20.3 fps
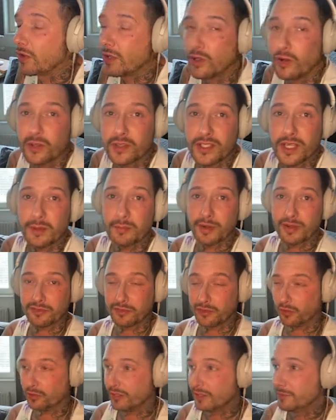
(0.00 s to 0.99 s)
a long time I've
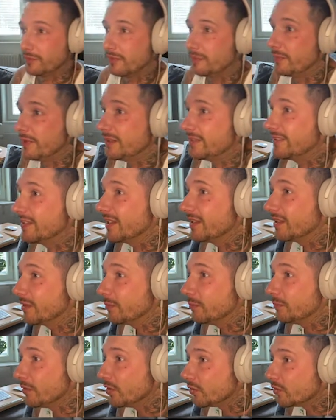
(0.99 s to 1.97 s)
only been busy in the
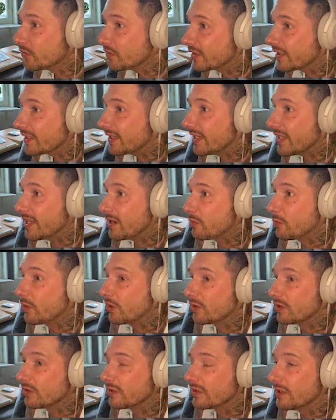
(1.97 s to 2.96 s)
music
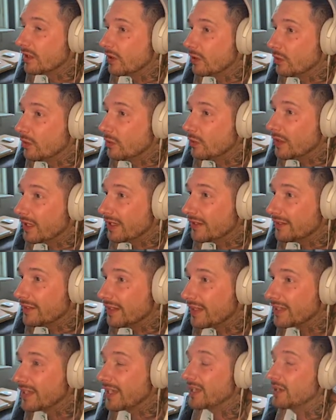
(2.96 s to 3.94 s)
world, you know, and
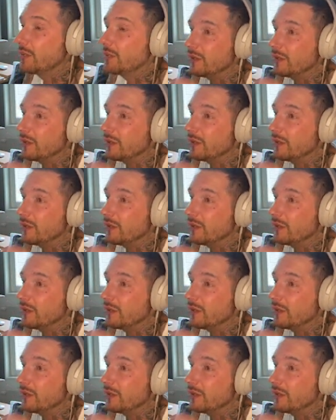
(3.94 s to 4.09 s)
I kind of